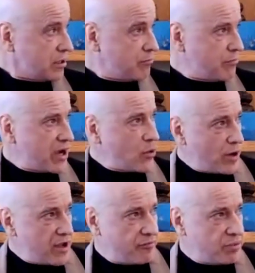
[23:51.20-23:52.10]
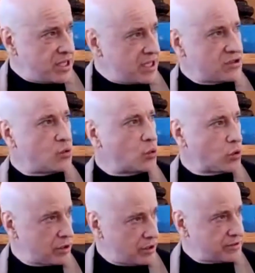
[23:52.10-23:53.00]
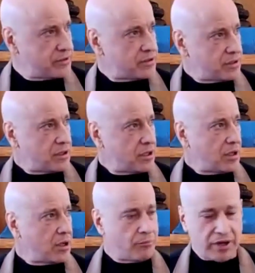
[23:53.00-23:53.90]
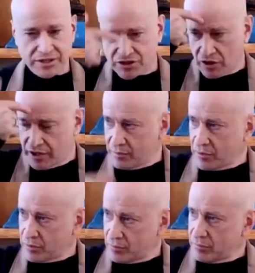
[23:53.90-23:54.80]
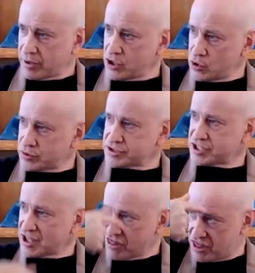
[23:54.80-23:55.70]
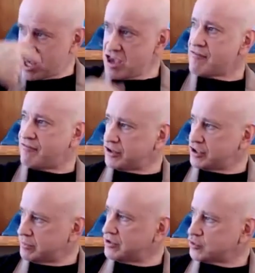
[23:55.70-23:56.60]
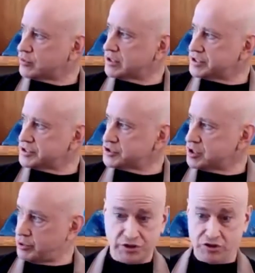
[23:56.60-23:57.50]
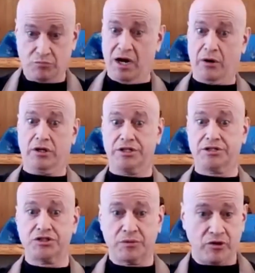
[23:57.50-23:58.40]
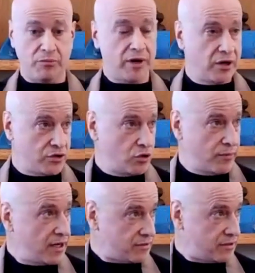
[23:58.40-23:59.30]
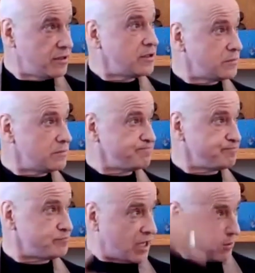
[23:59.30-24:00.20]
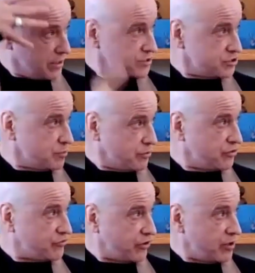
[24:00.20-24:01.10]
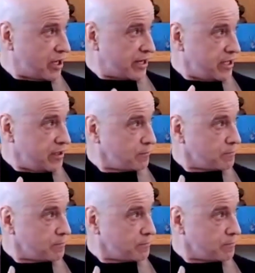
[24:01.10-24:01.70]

my way of being in the world by starting by noticing the fundamental relationship, which is my relationship with my own humanity, my relationship with this very body,